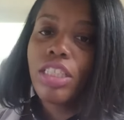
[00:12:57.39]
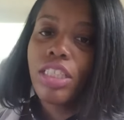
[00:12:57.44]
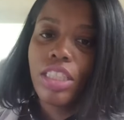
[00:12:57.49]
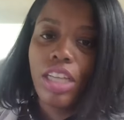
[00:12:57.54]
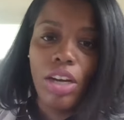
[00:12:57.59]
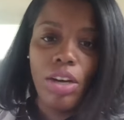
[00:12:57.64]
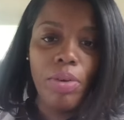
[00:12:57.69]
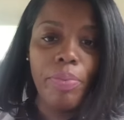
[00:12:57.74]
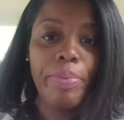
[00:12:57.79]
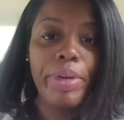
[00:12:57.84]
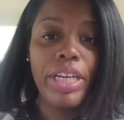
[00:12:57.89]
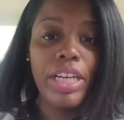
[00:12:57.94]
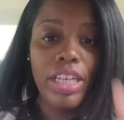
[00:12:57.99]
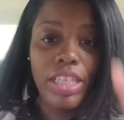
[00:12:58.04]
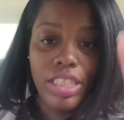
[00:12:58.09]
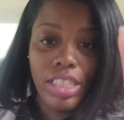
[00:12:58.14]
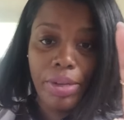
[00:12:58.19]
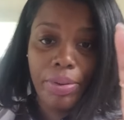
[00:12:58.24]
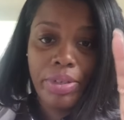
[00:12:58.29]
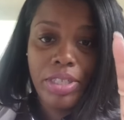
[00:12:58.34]
So
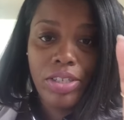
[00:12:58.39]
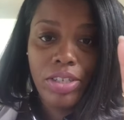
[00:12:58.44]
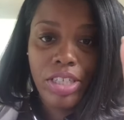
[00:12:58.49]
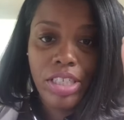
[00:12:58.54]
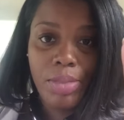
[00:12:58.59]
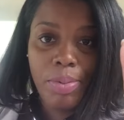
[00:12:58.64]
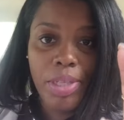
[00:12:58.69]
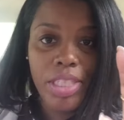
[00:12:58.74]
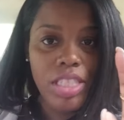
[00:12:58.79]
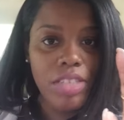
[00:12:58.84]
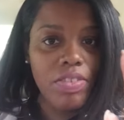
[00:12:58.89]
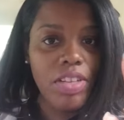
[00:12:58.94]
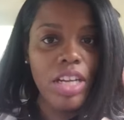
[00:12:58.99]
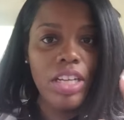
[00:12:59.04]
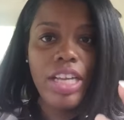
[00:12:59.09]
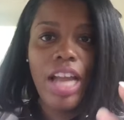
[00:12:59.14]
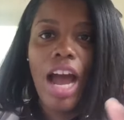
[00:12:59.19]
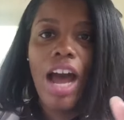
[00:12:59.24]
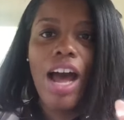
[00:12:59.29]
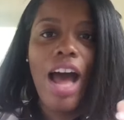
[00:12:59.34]
because they were so expensive though,
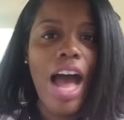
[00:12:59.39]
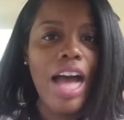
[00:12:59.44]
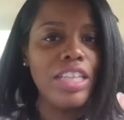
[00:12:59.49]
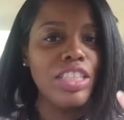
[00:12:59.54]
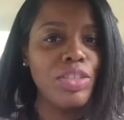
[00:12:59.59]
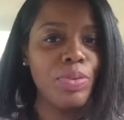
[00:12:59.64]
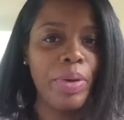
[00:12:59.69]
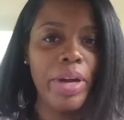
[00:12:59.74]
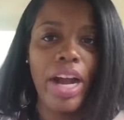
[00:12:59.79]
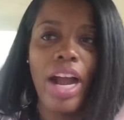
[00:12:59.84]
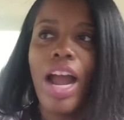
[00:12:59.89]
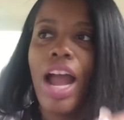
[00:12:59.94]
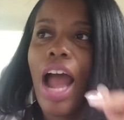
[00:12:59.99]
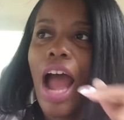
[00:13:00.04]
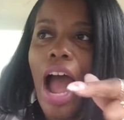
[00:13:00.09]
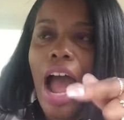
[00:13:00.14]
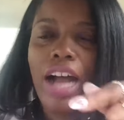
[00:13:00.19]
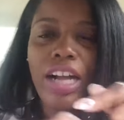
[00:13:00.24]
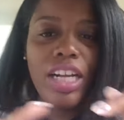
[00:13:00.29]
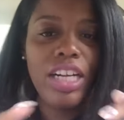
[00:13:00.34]
y'all, I swear,
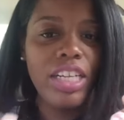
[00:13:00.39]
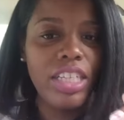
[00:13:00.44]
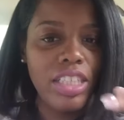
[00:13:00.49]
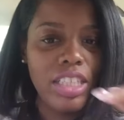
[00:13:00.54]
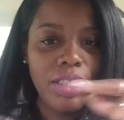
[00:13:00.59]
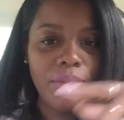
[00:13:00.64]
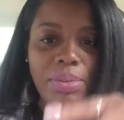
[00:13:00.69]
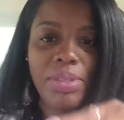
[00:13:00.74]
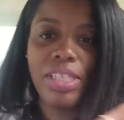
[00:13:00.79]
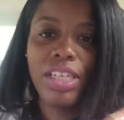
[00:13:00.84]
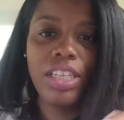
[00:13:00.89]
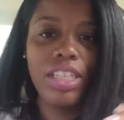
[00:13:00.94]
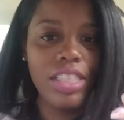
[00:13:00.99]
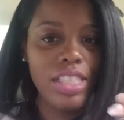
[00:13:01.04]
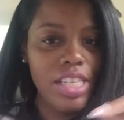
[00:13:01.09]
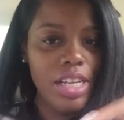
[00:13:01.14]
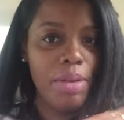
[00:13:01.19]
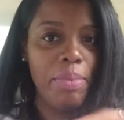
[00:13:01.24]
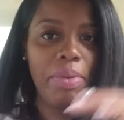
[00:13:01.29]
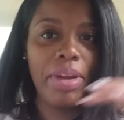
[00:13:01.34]
I cut them
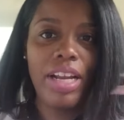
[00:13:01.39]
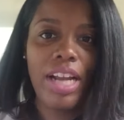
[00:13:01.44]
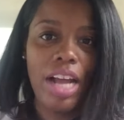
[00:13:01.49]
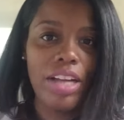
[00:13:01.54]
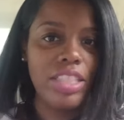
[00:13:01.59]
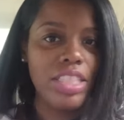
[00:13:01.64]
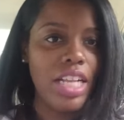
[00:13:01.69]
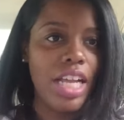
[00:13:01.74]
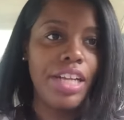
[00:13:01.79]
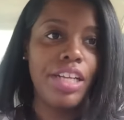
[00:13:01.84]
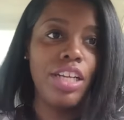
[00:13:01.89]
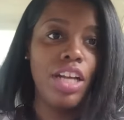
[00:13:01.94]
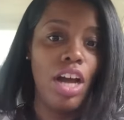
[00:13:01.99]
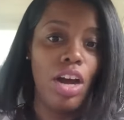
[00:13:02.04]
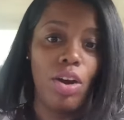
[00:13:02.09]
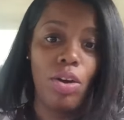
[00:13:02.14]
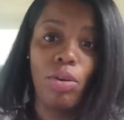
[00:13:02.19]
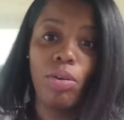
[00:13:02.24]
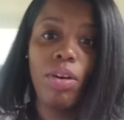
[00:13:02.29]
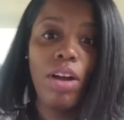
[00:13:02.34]
suckers up and I was like,
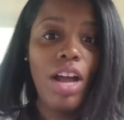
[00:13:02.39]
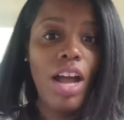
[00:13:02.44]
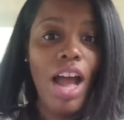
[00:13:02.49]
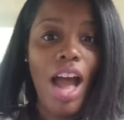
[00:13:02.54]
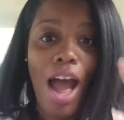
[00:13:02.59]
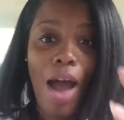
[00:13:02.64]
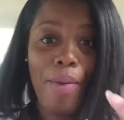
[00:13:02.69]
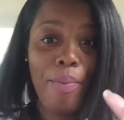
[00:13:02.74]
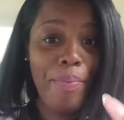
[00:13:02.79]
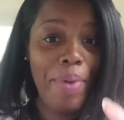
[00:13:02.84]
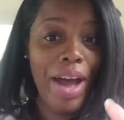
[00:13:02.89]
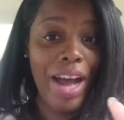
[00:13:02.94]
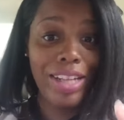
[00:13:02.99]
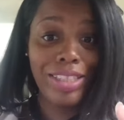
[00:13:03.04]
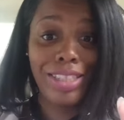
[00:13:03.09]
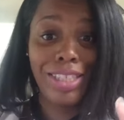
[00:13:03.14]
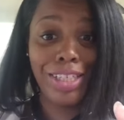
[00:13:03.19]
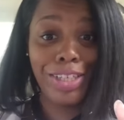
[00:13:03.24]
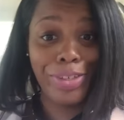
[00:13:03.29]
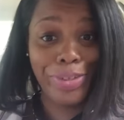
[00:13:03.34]
no, I'm
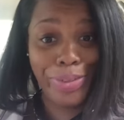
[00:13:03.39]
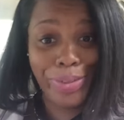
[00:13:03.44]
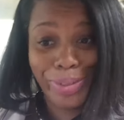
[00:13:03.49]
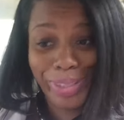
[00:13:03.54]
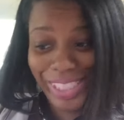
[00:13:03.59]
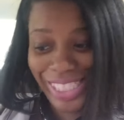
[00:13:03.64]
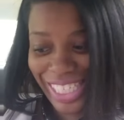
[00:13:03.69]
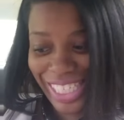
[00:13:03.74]
about to use